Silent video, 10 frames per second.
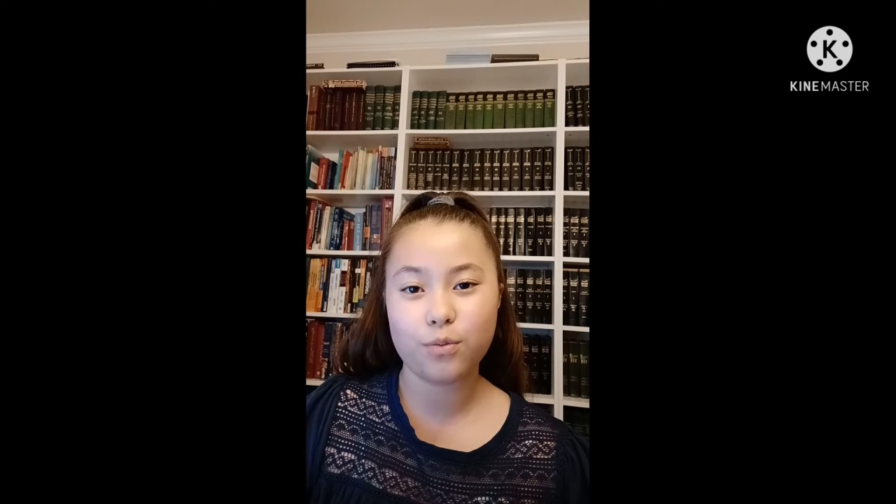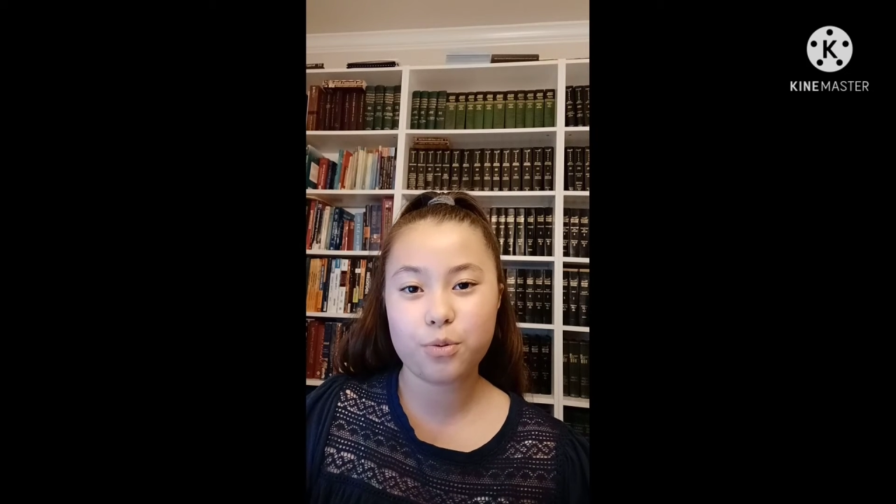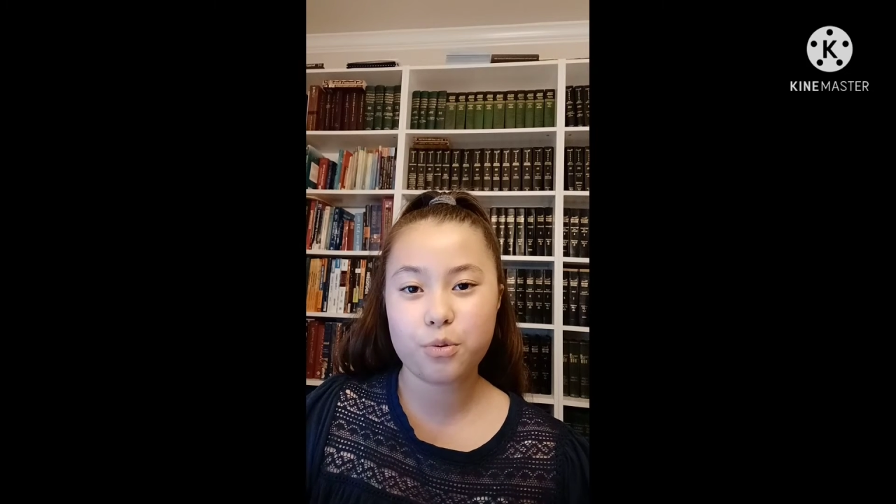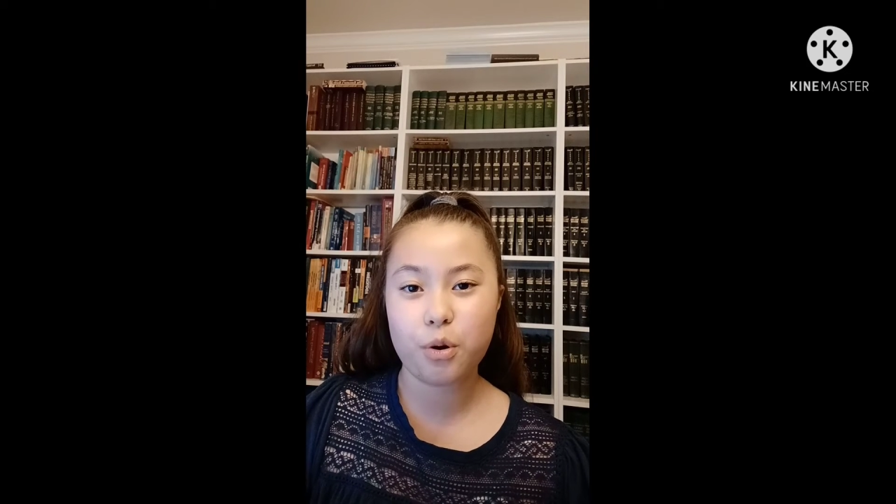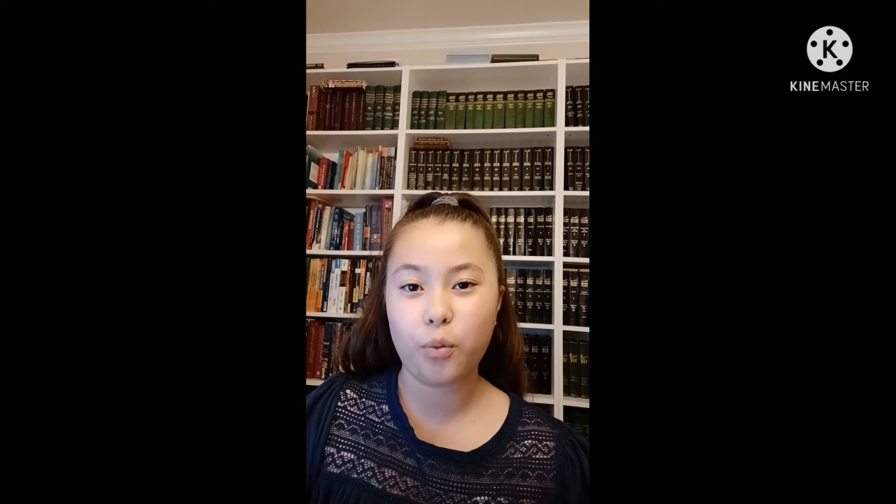
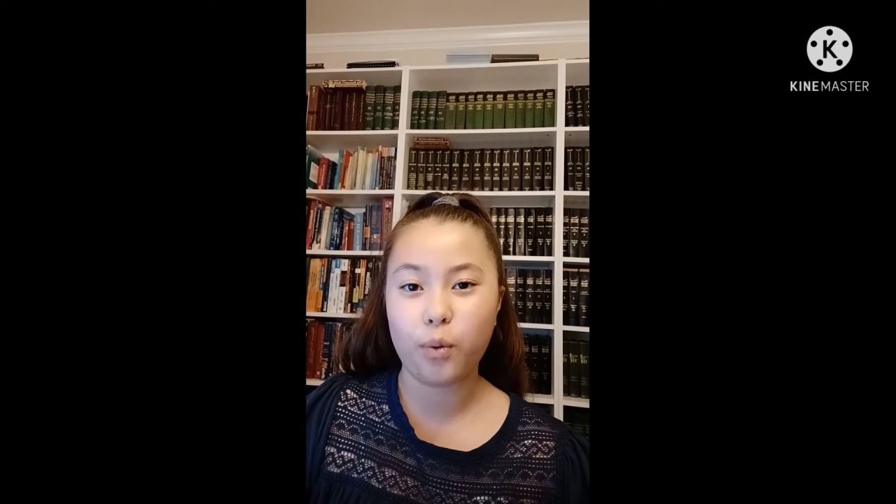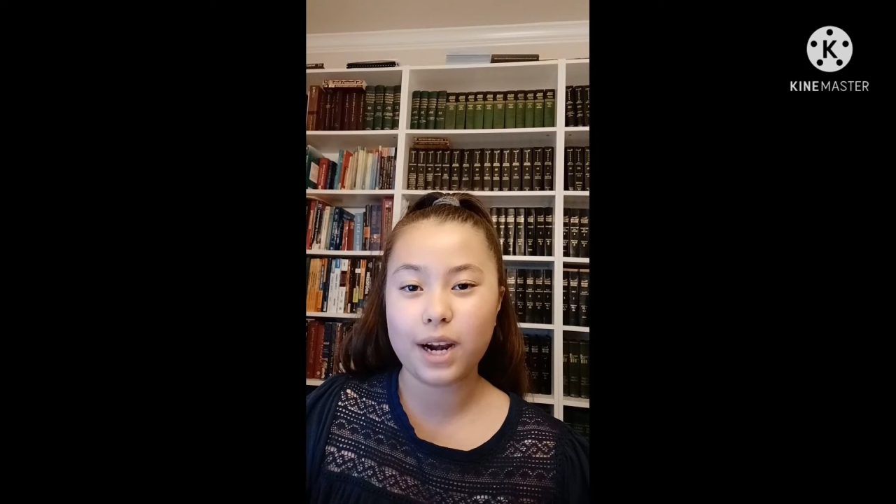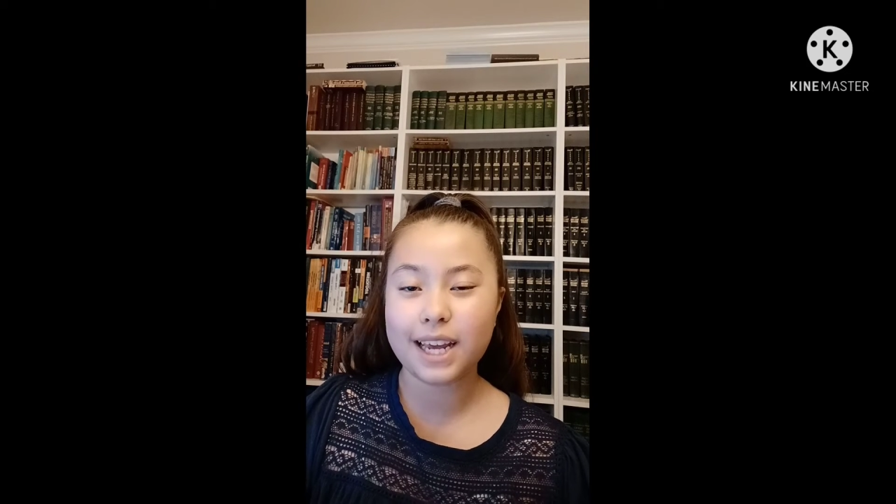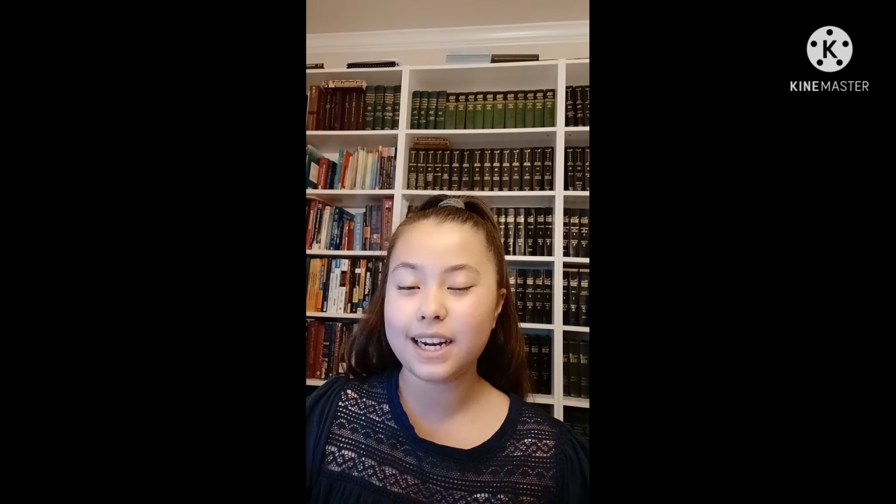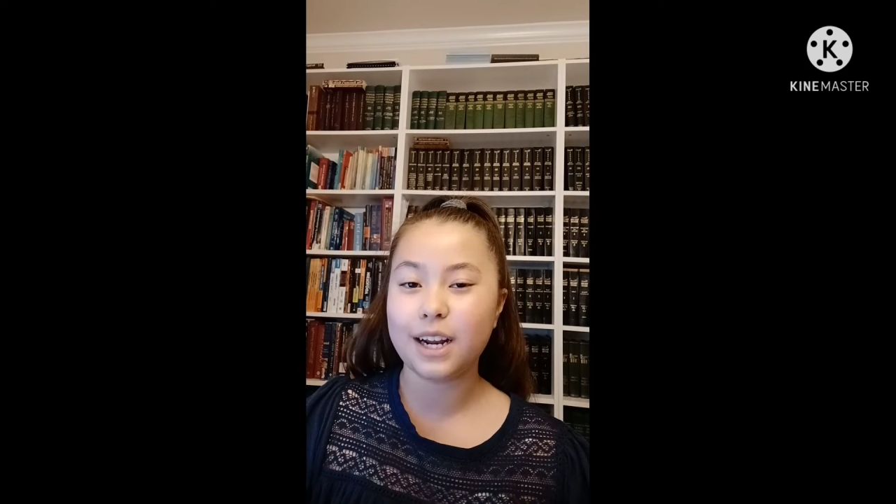through a
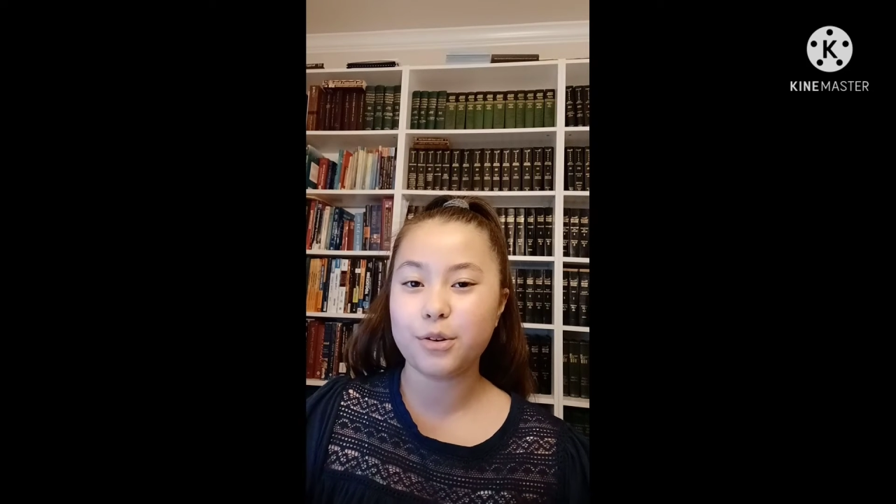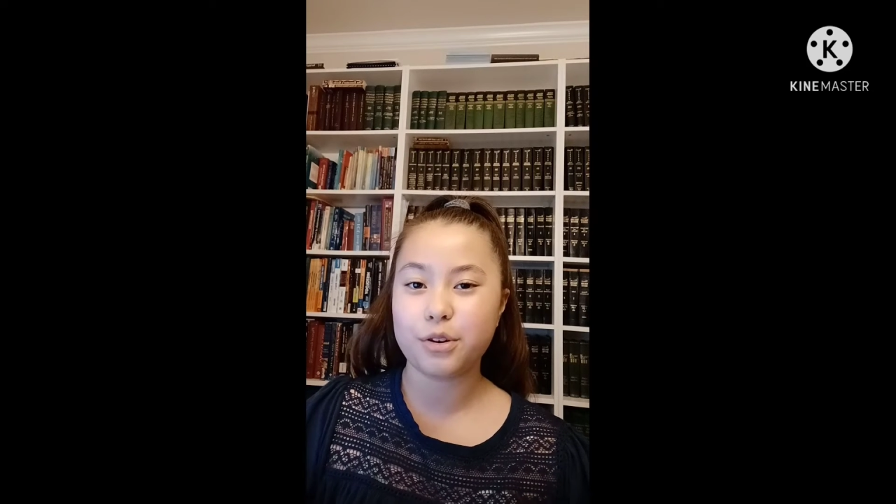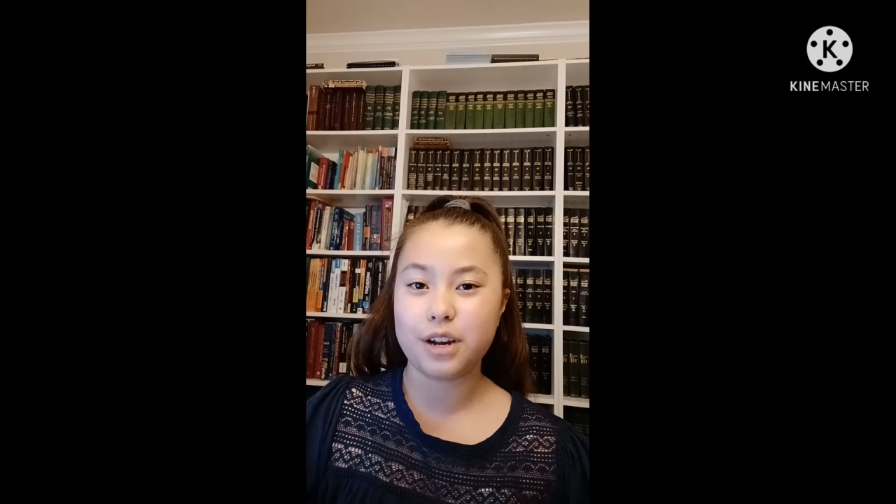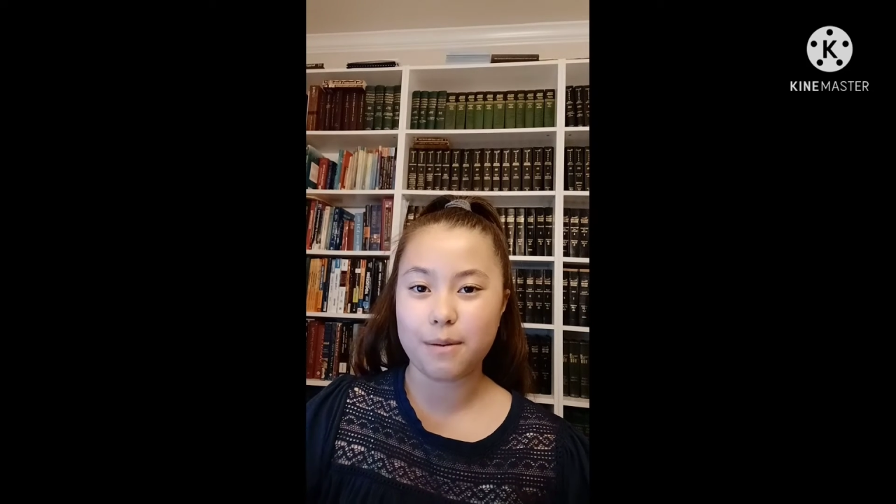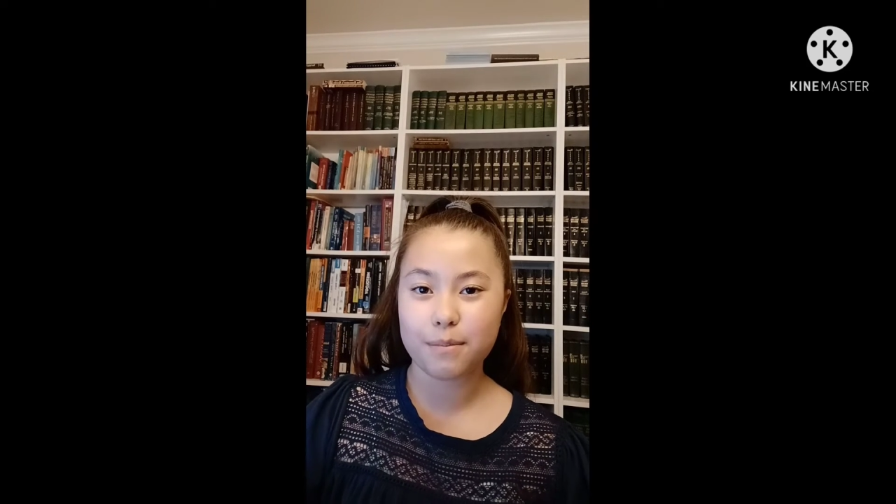
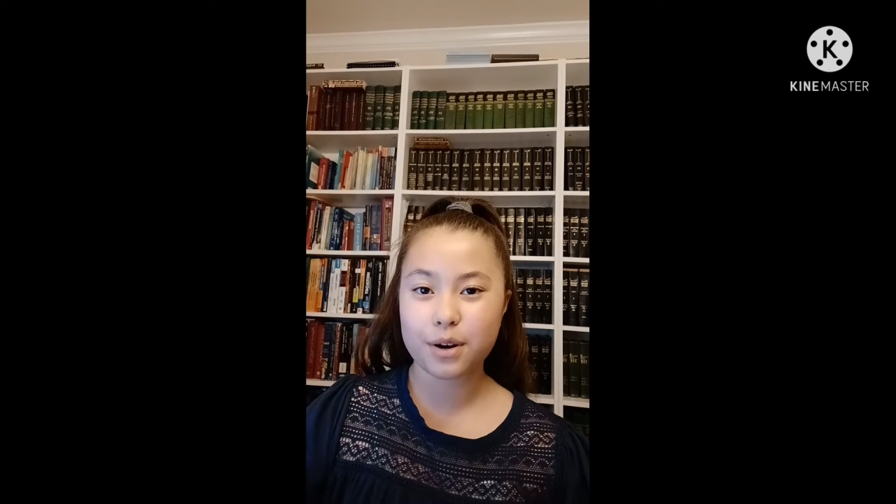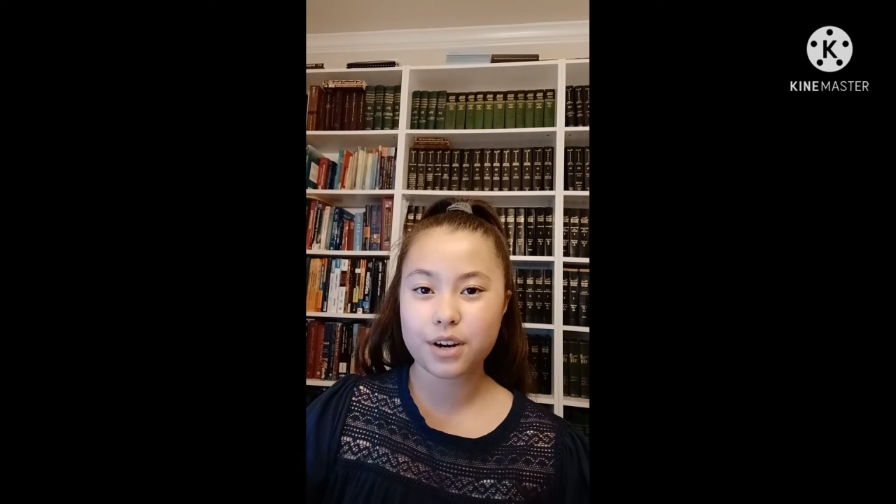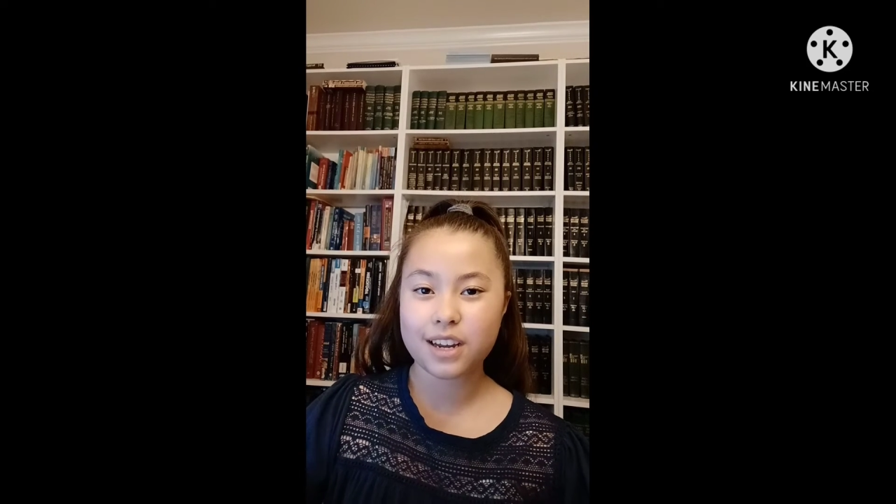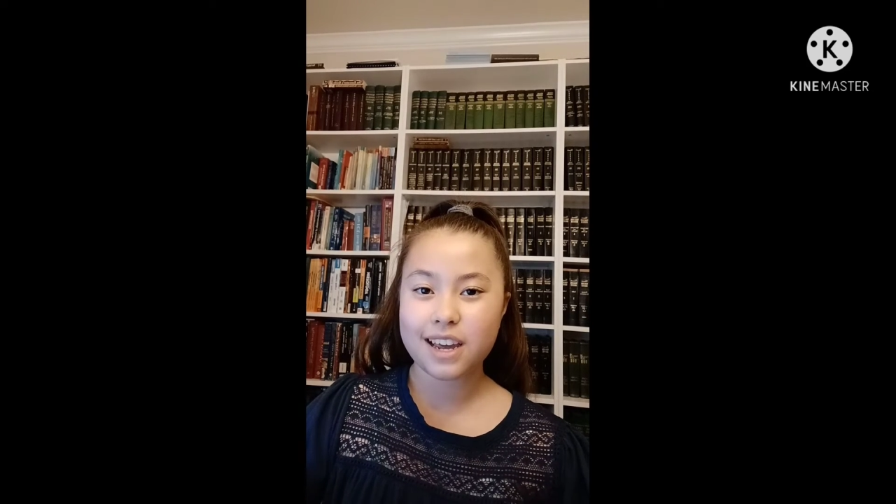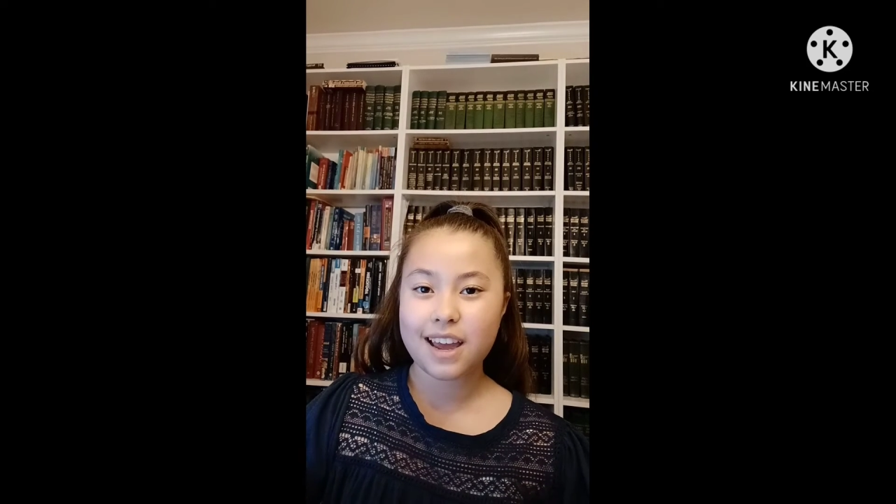1-800 number,